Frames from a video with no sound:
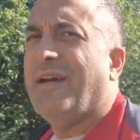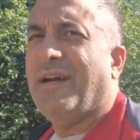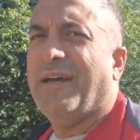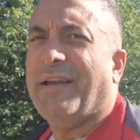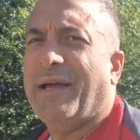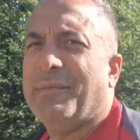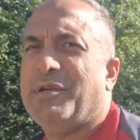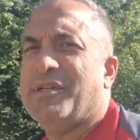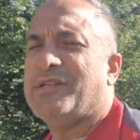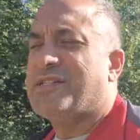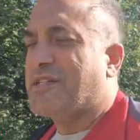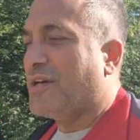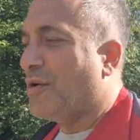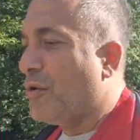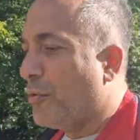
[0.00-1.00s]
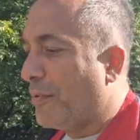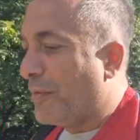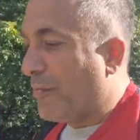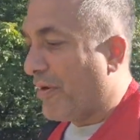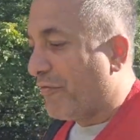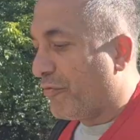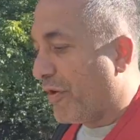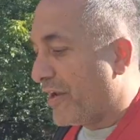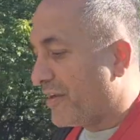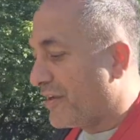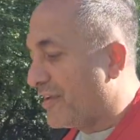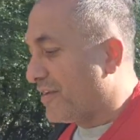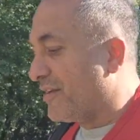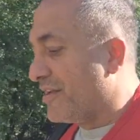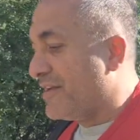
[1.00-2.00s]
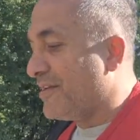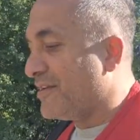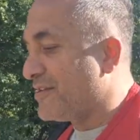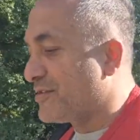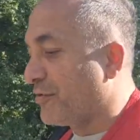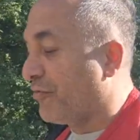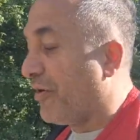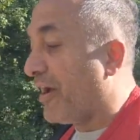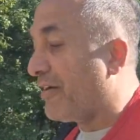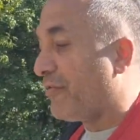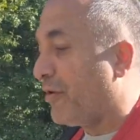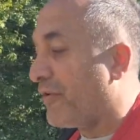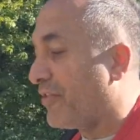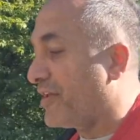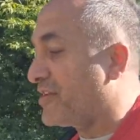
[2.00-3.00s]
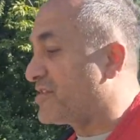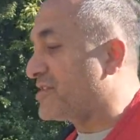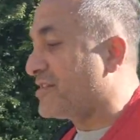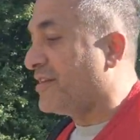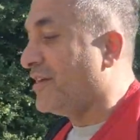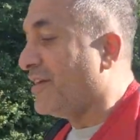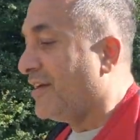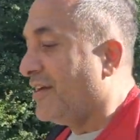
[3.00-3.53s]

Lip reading: And I'm just hoping my friend can survive all this.